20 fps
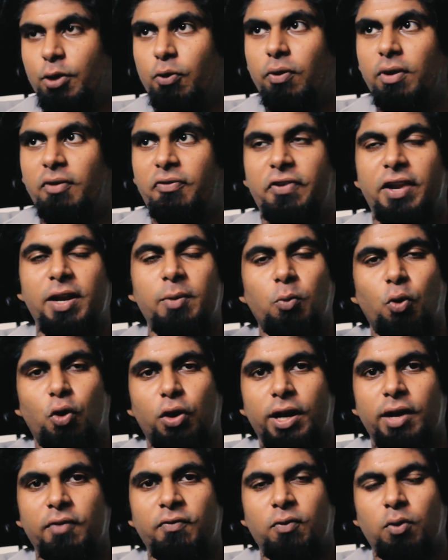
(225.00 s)
you will feel
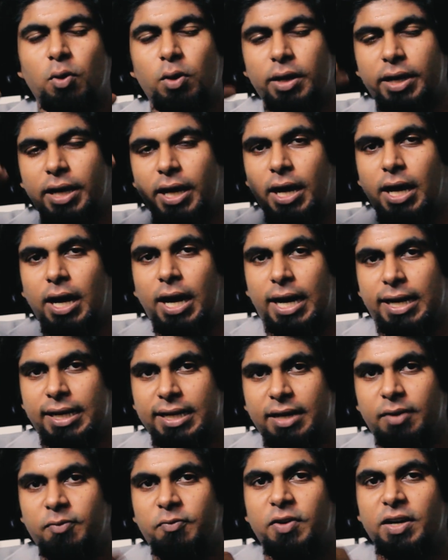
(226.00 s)
more and more
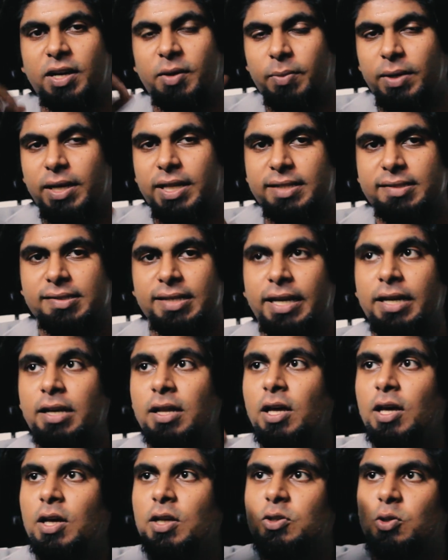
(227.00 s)
uncomfortable
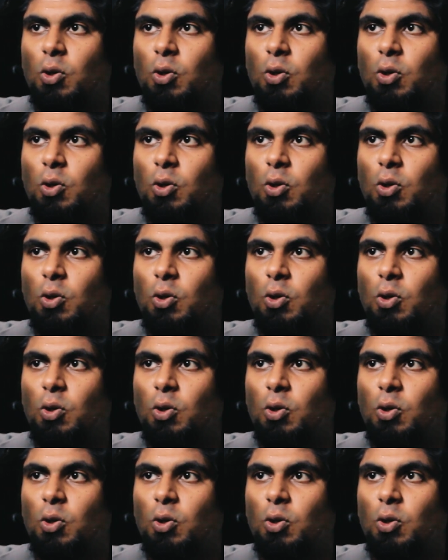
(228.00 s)
inside.